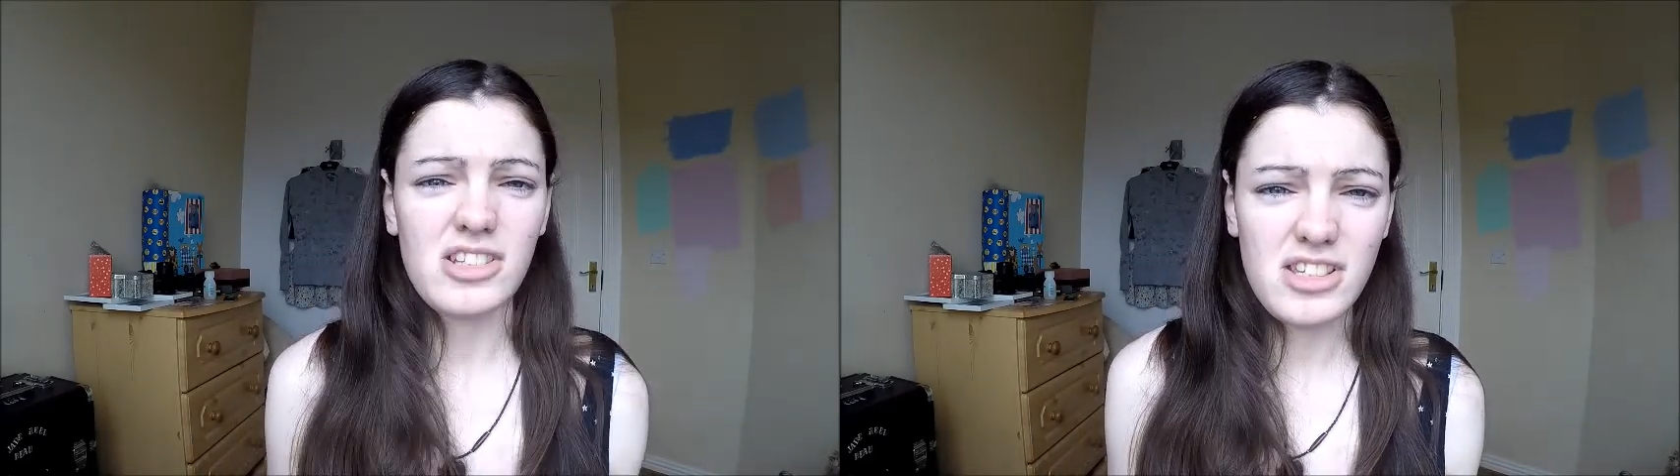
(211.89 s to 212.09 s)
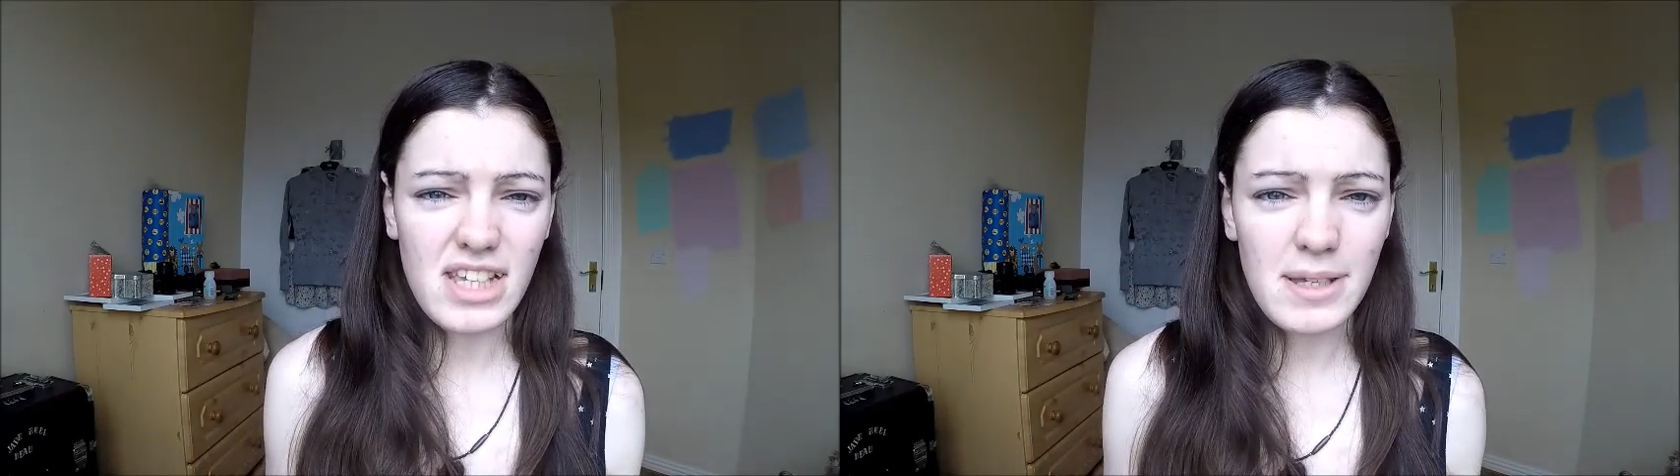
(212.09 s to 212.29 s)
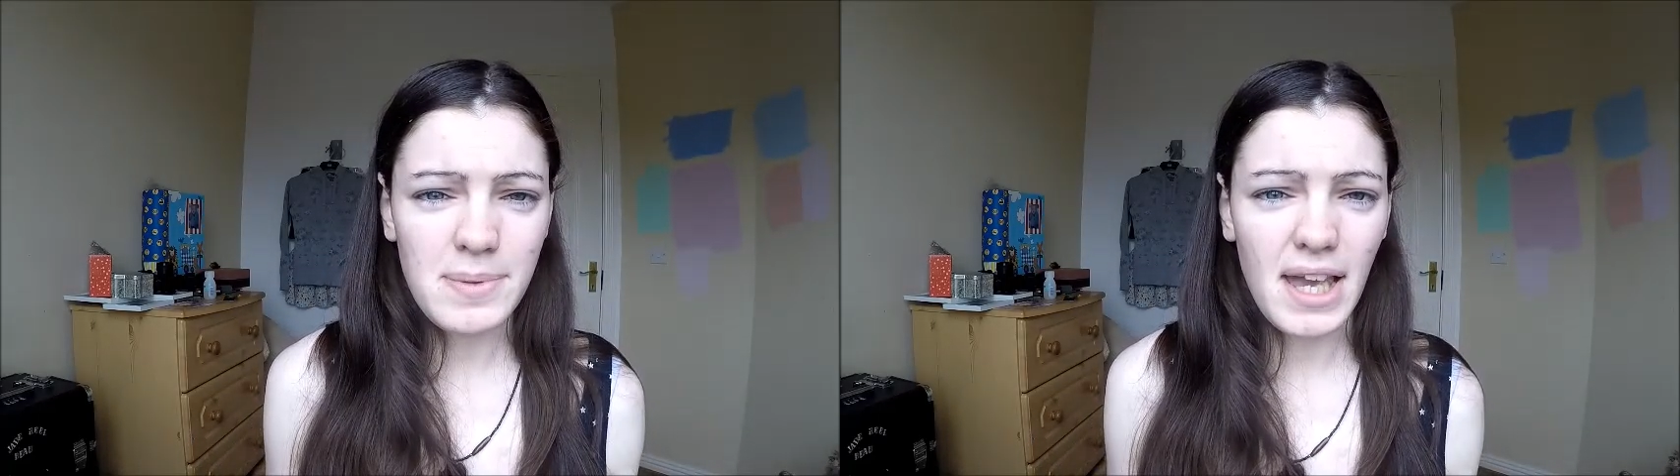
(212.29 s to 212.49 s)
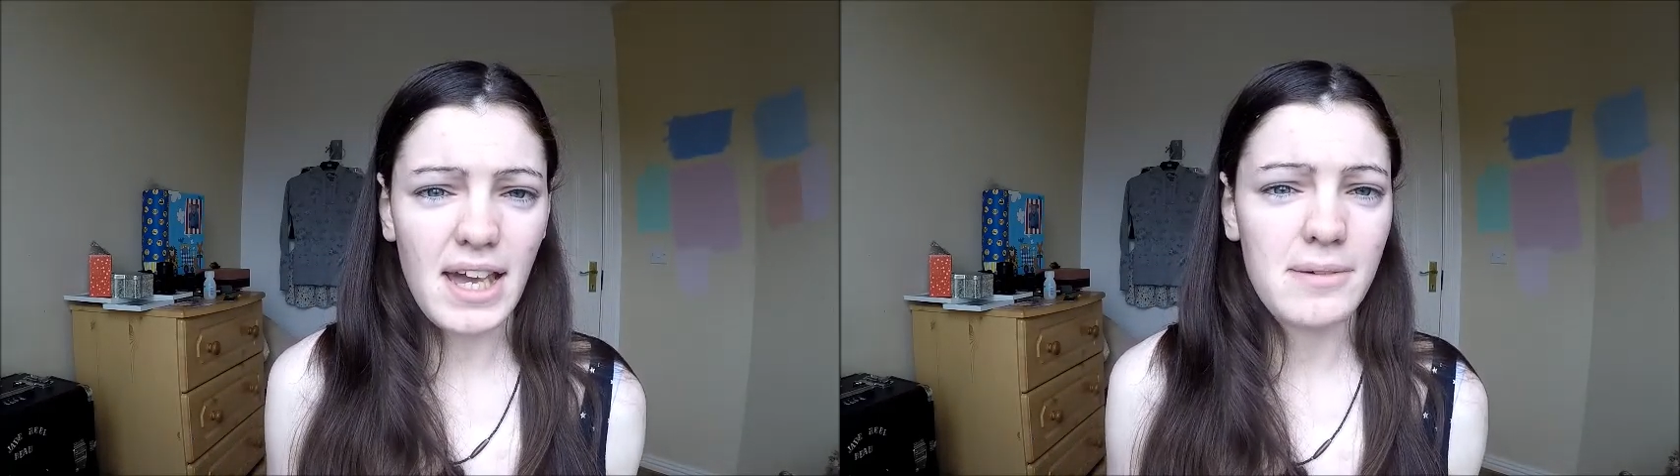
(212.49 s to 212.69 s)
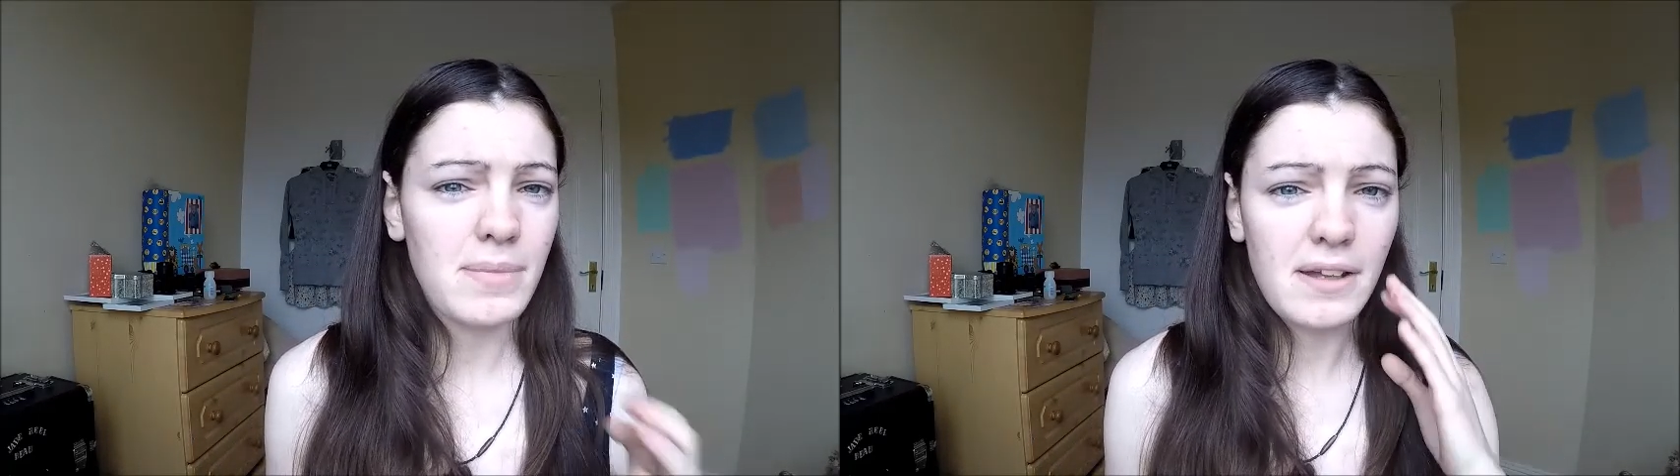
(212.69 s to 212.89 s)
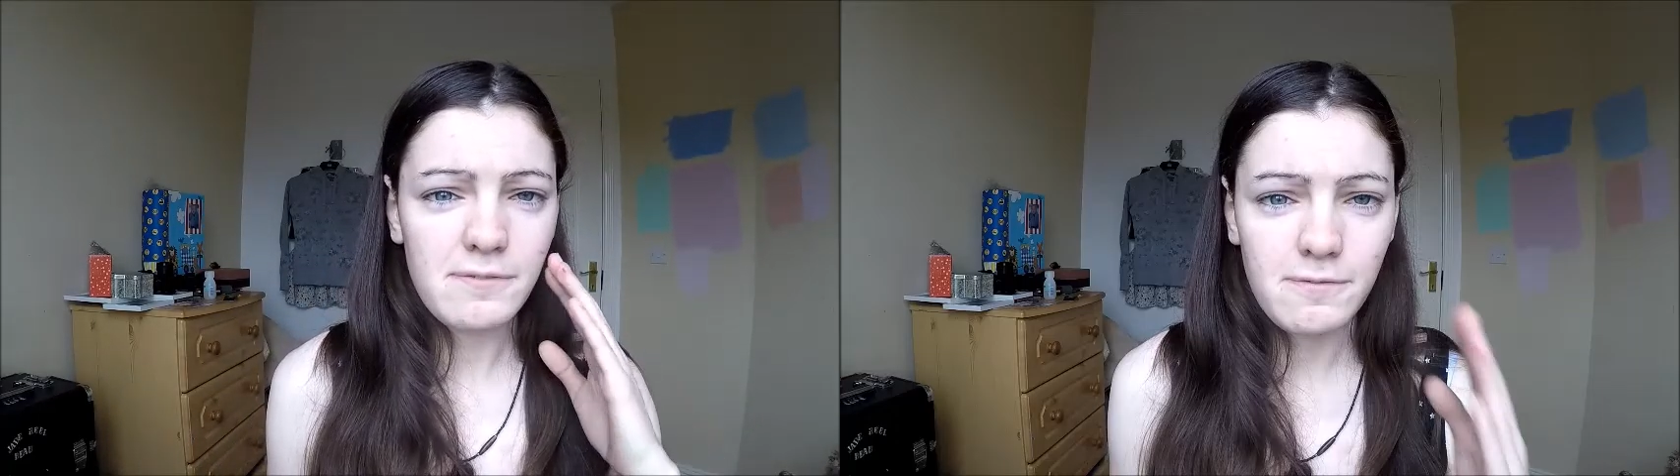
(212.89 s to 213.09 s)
Just keep calm and